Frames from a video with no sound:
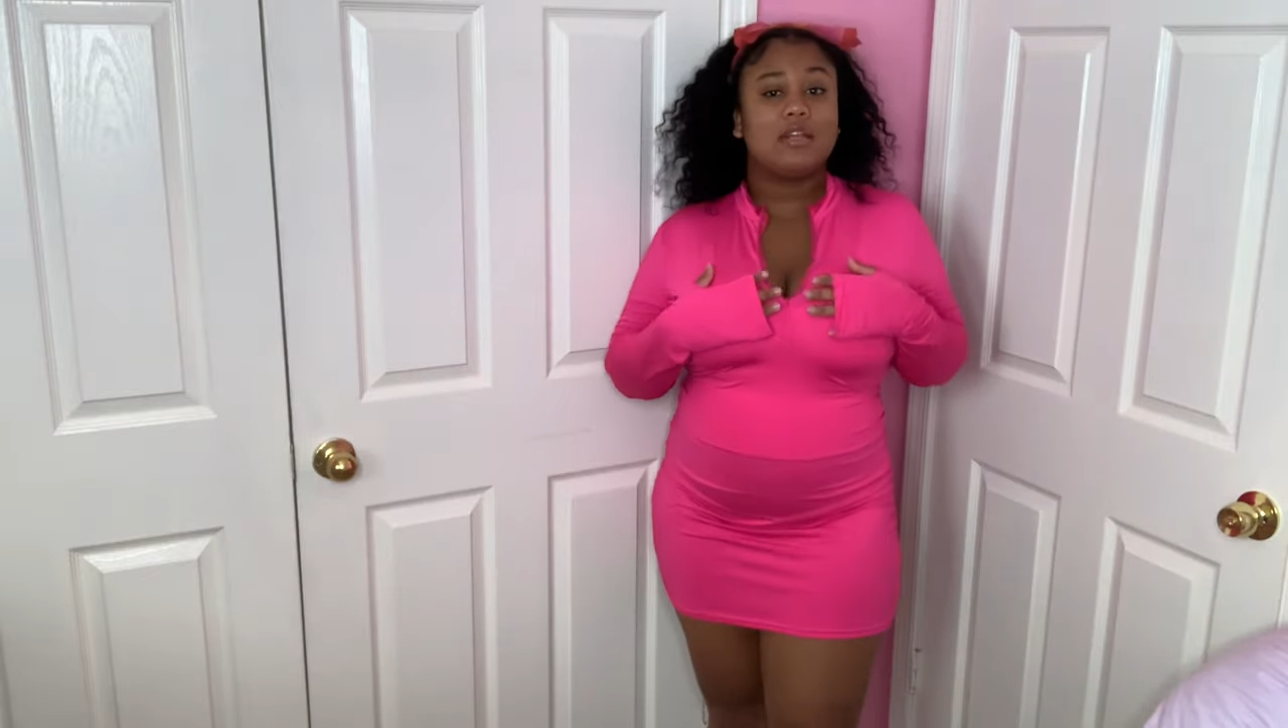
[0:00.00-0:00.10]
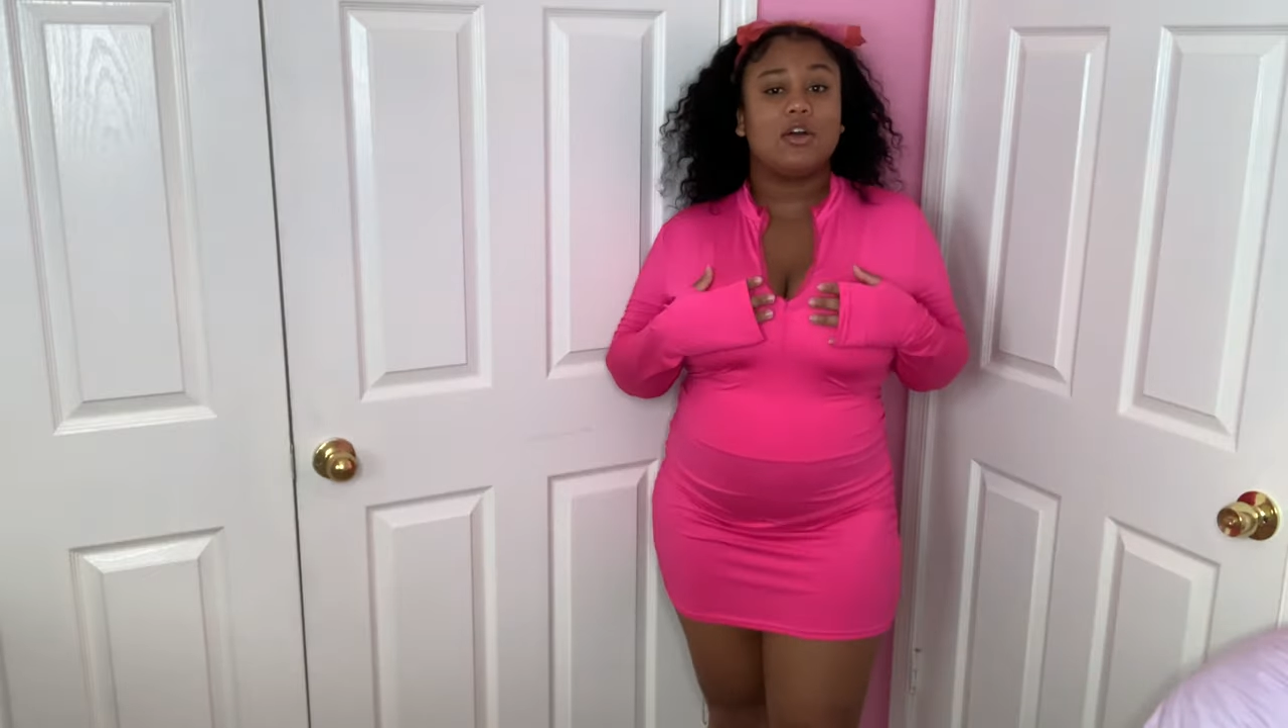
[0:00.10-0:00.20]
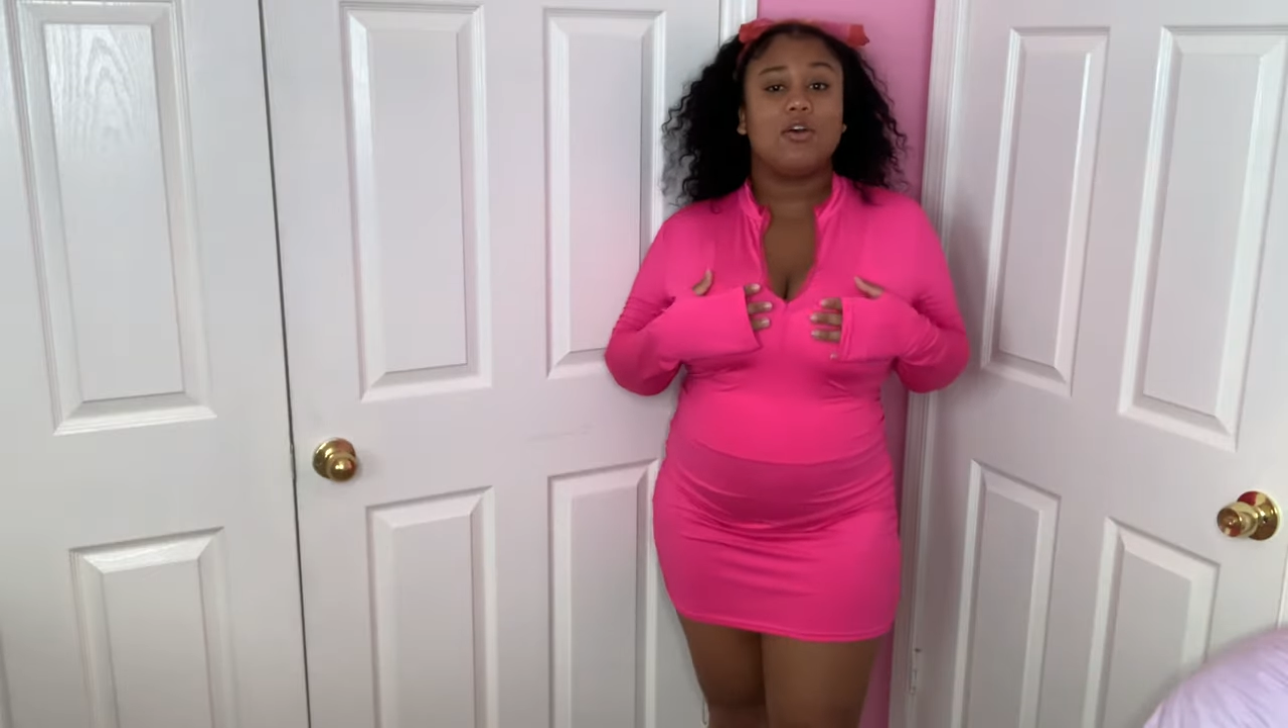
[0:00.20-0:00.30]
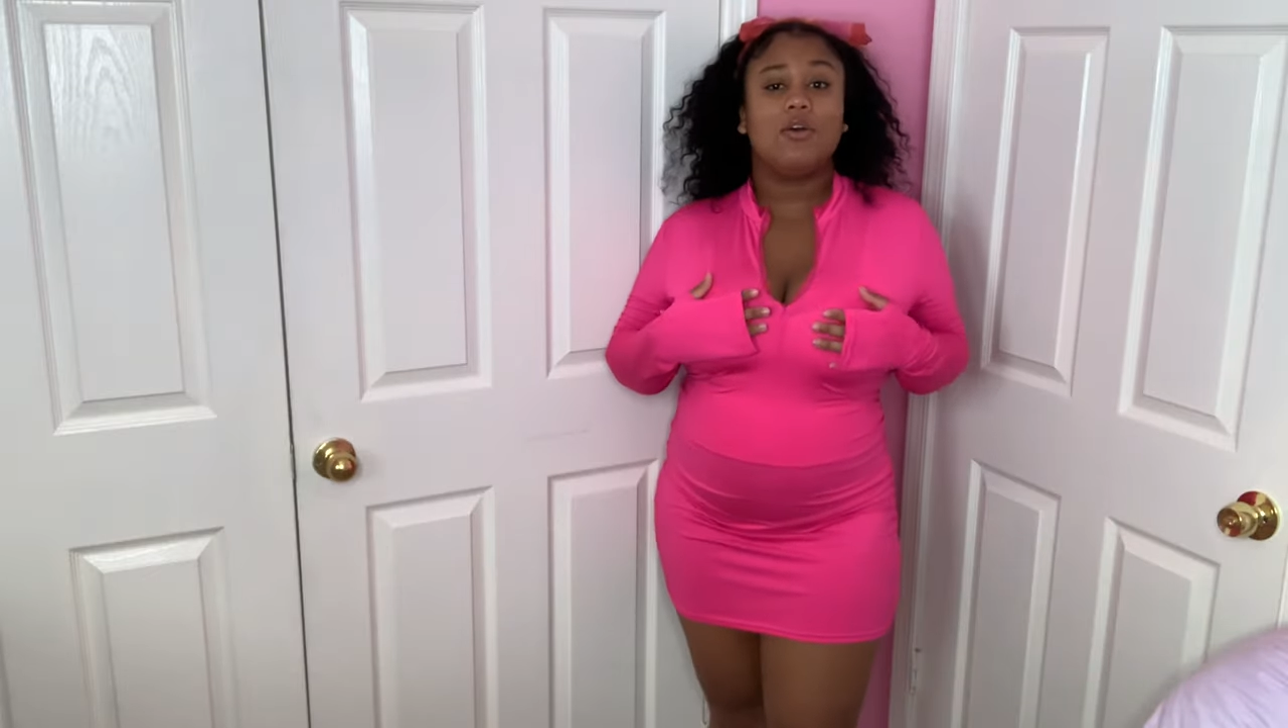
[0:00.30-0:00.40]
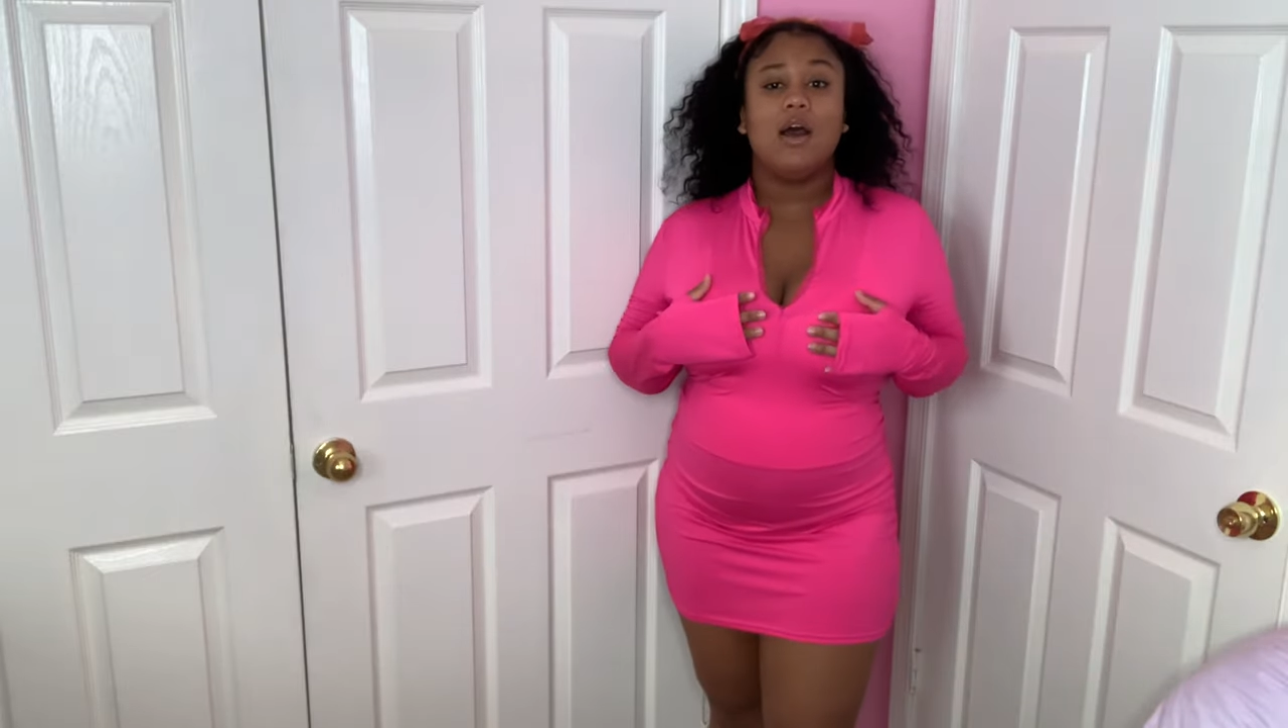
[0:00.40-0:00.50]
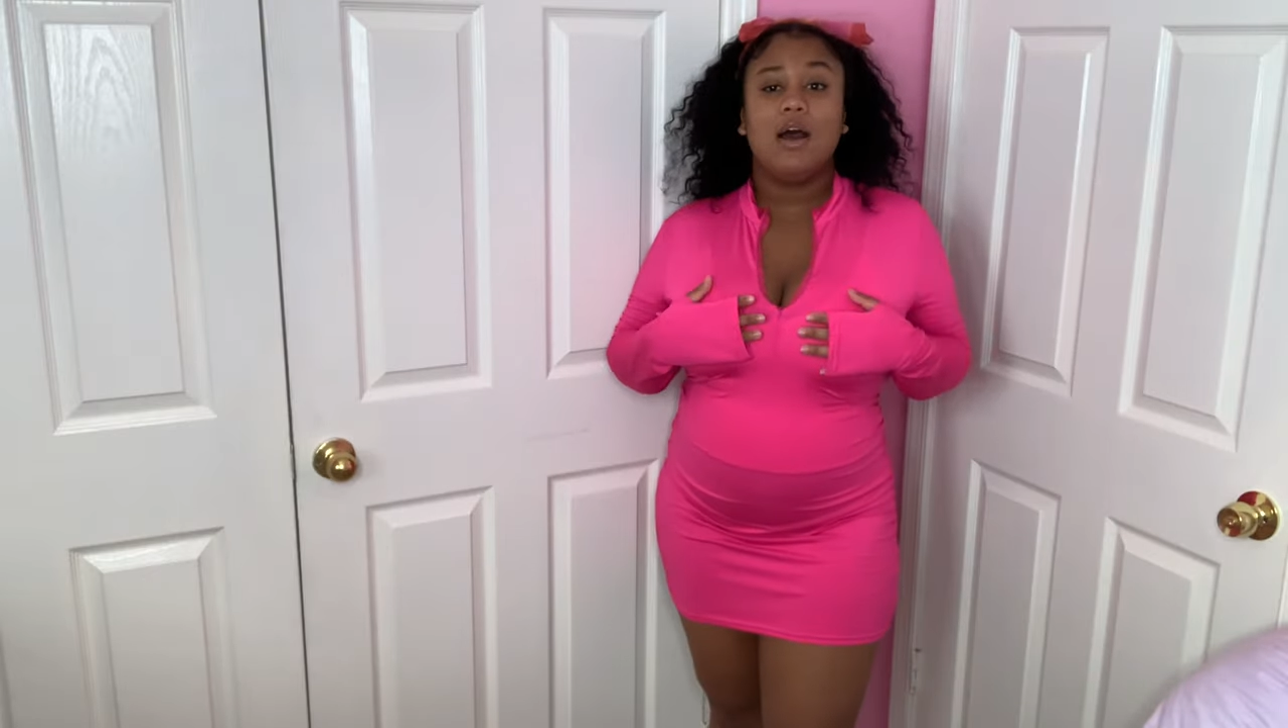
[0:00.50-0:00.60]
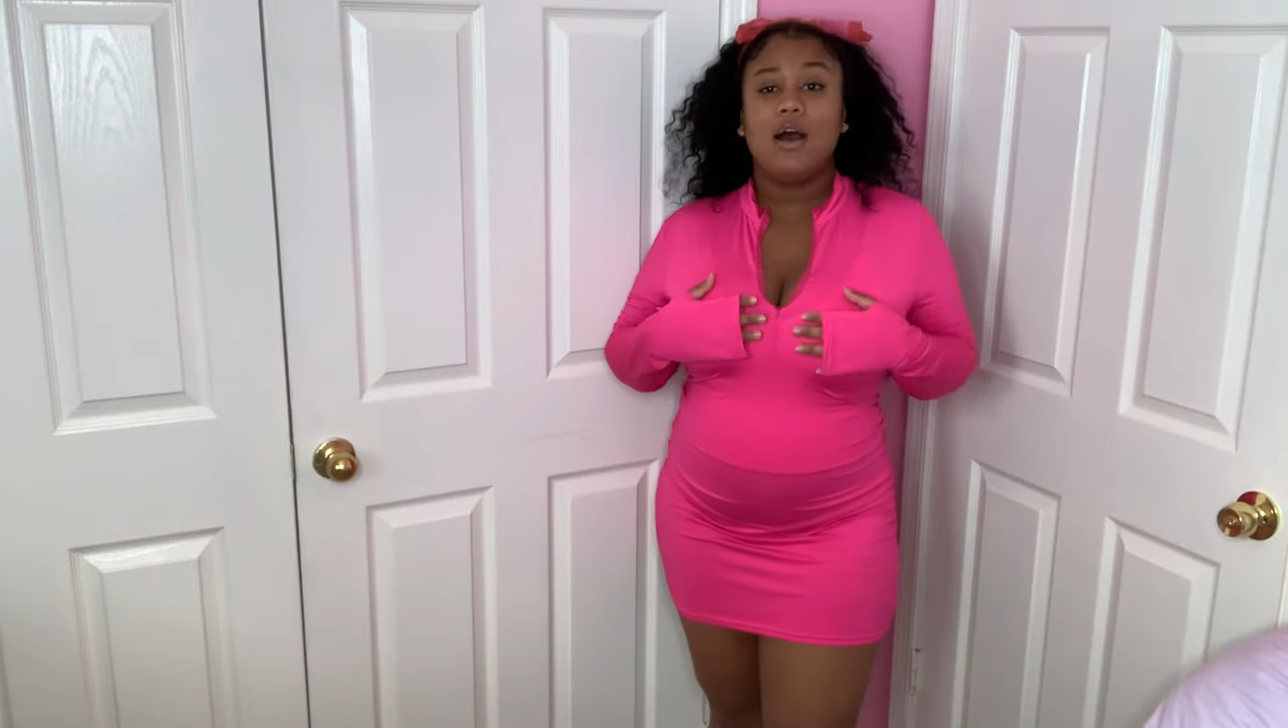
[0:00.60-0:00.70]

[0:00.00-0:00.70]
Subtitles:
know